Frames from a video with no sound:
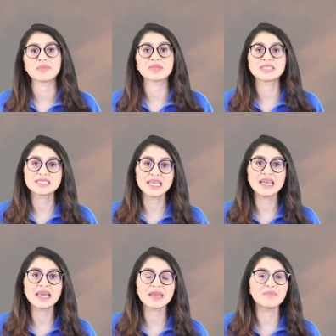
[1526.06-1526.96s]
up the
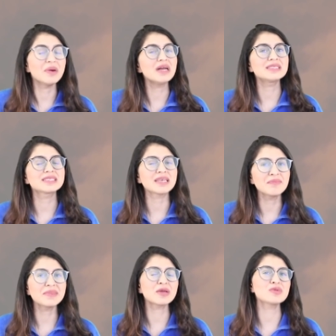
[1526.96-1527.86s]
ceiling, but
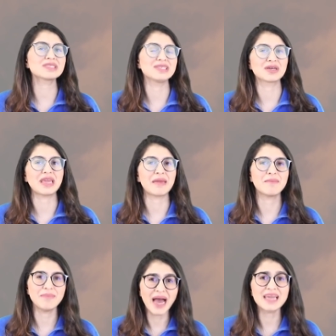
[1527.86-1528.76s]
something was
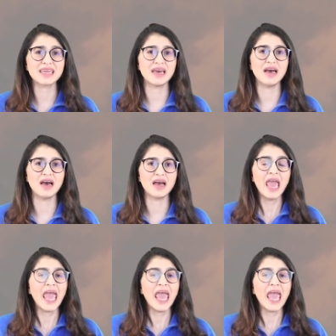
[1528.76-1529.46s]
looking back at her.